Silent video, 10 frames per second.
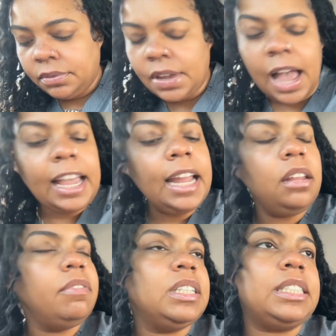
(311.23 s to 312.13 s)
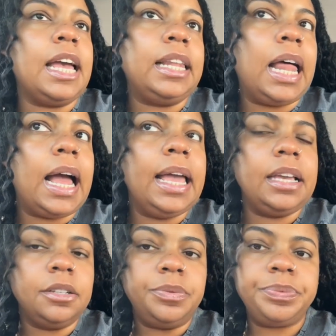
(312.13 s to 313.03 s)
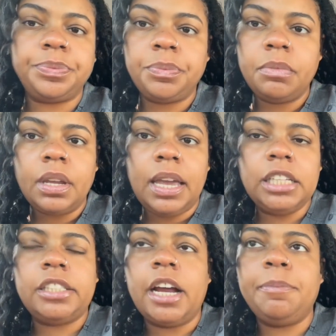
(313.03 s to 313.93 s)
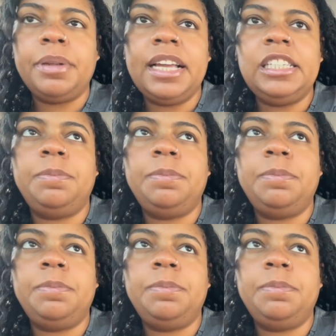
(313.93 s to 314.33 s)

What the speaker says: I can't even say, like, it's certain places,